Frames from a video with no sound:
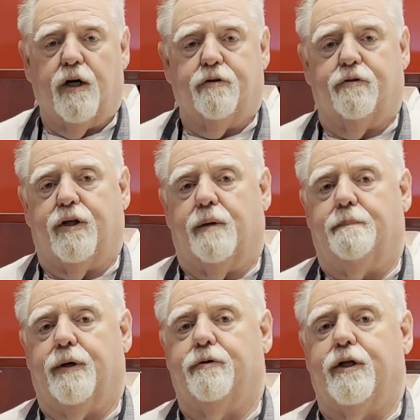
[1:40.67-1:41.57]
to the
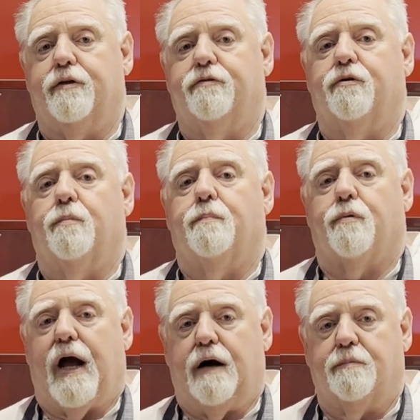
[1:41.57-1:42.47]
ability to
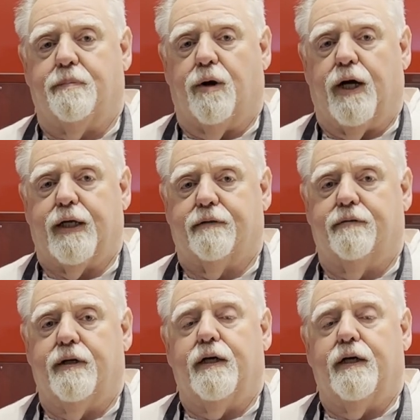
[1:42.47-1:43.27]
brown product,